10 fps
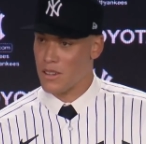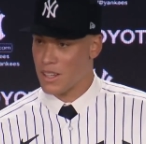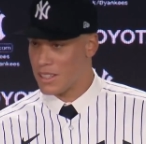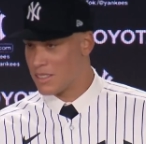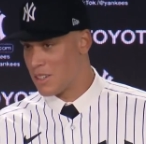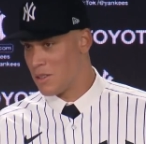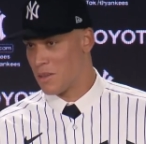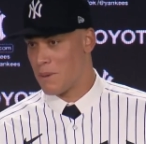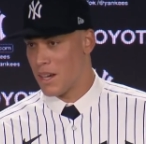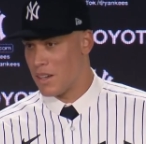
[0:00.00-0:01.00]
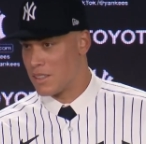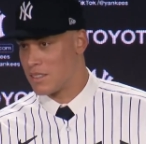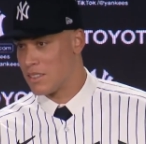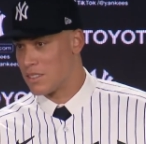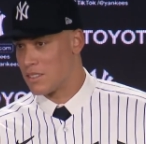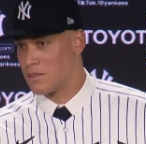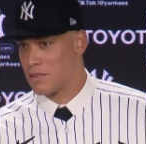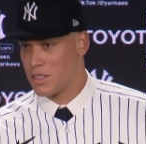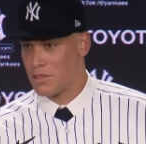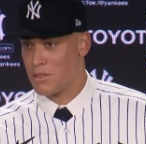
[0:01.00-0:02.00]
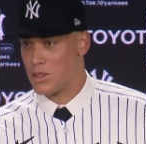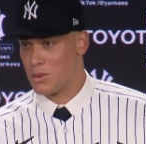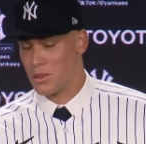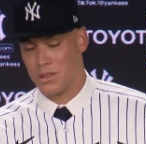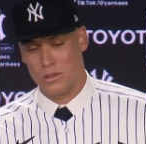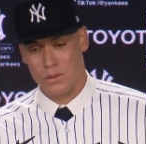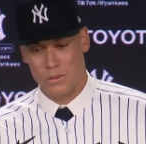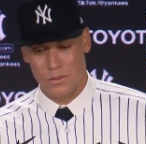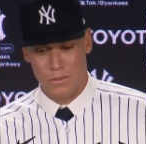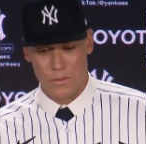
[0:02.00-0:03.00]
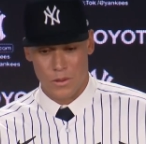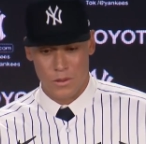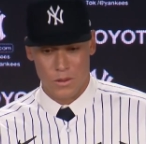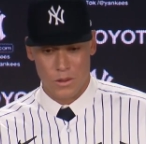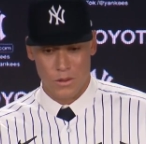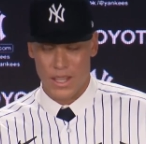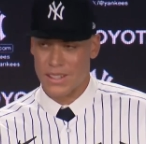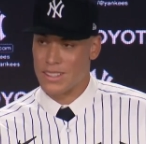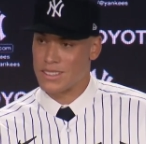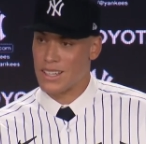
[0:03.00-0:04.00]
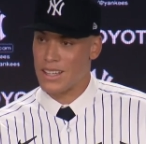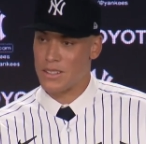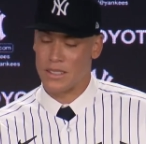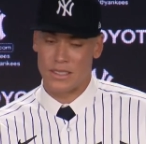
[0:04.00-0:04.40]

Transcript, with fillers: Like I said, you look back on this list of individuals who've who've had this title.